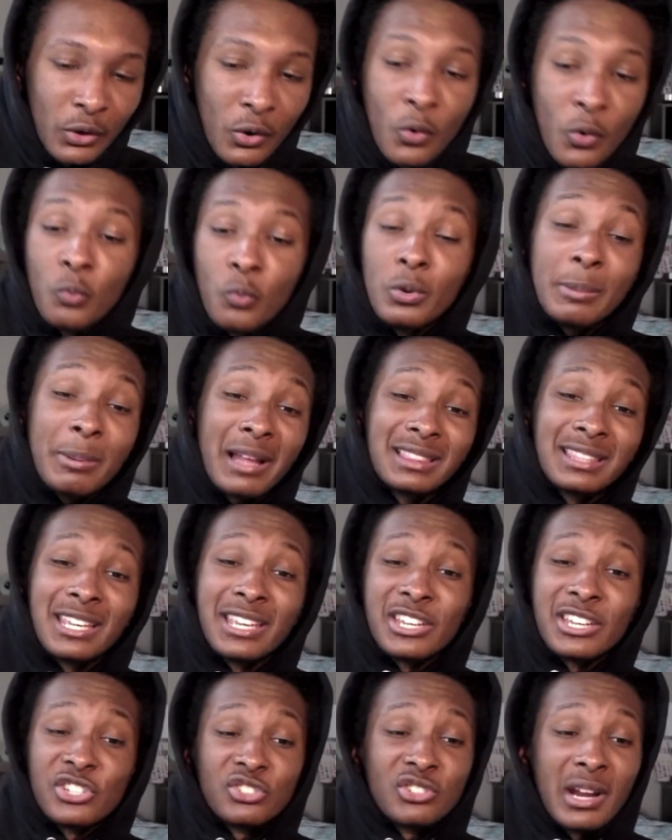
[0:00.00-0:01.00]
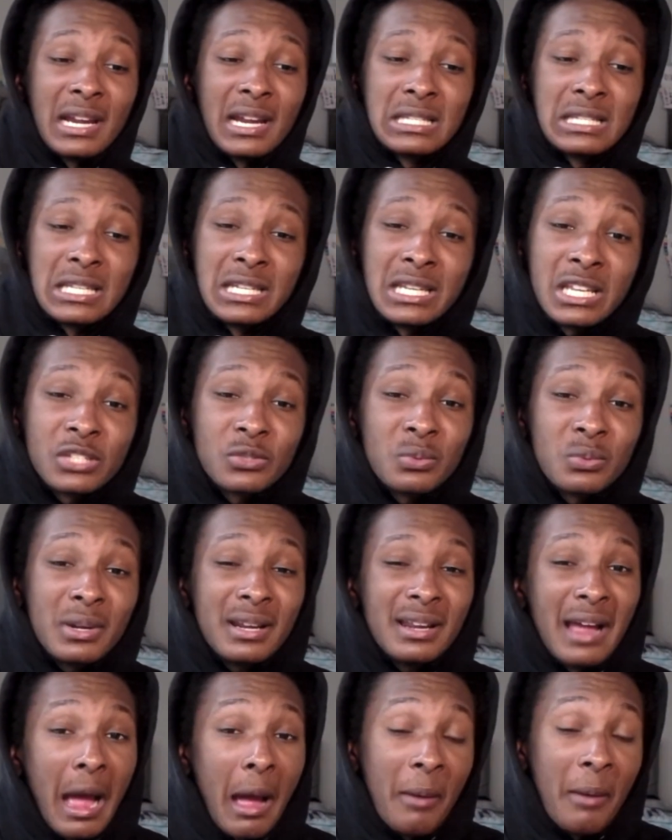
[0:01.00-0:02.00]
we about to get straight into this
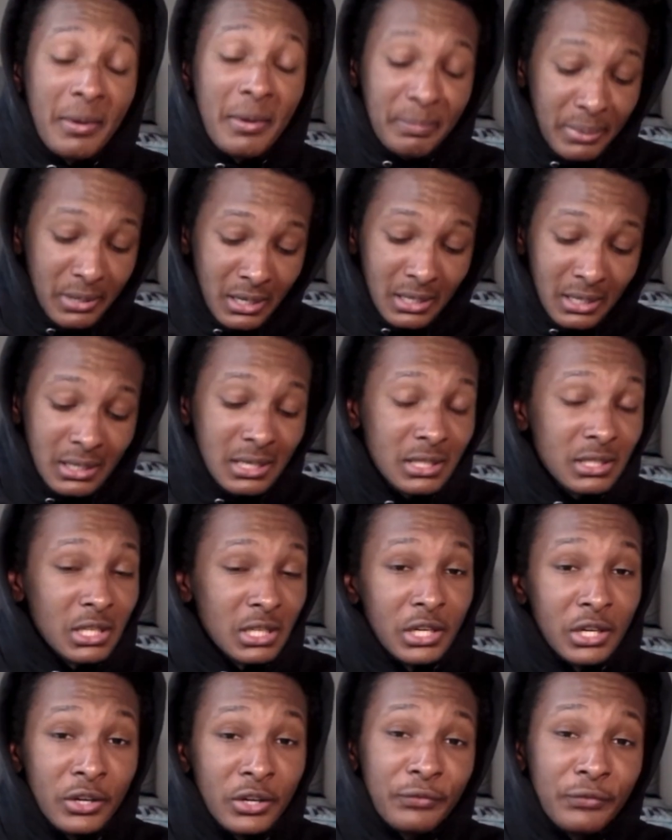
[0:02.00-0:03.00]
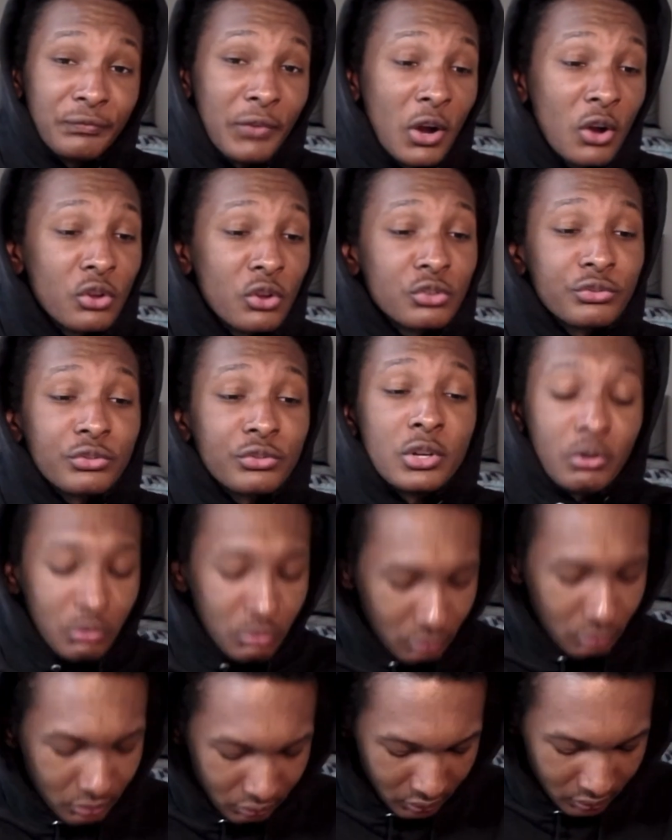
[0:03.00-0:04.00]
one. I'm going to pin these earphones real
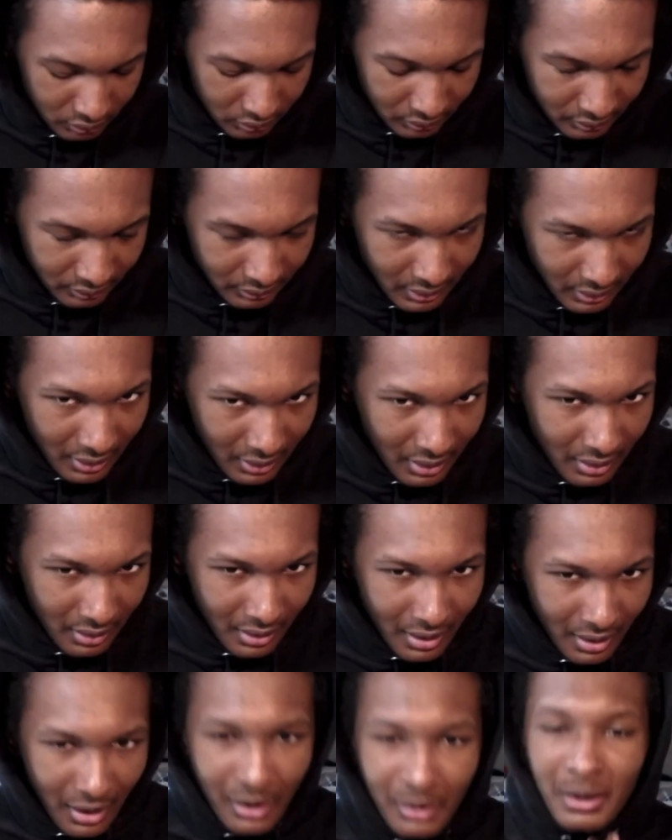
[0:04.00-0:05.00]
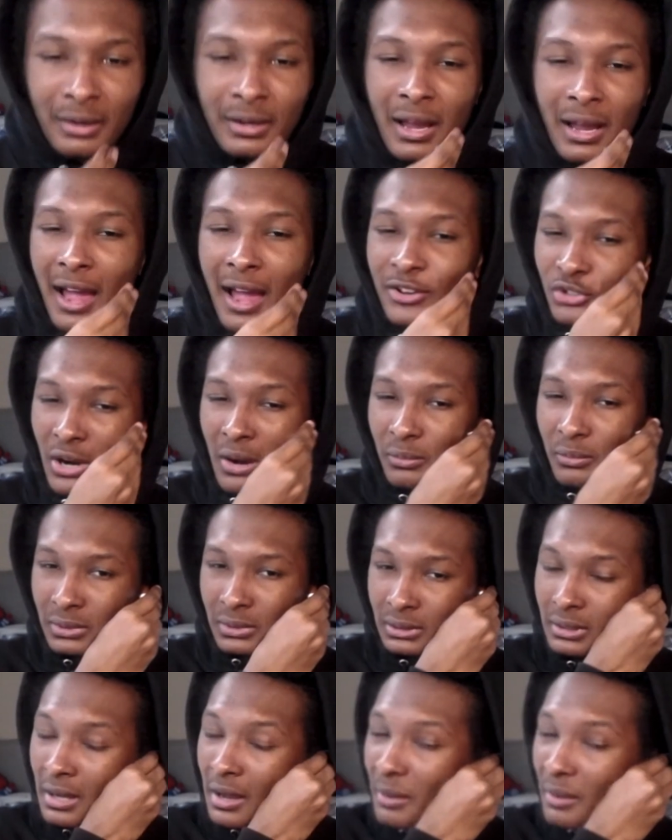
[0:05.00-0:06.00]
I dropped
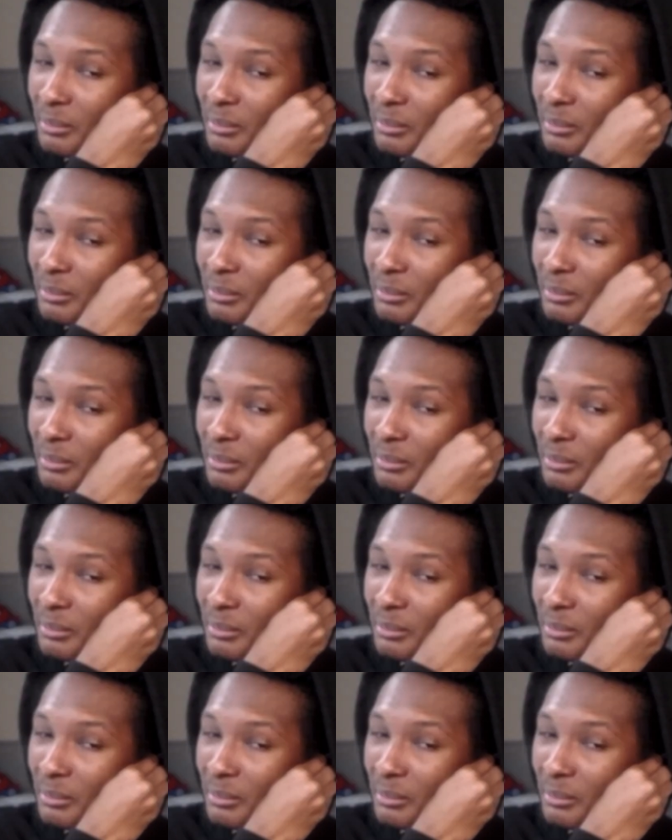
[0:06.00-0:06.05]
one.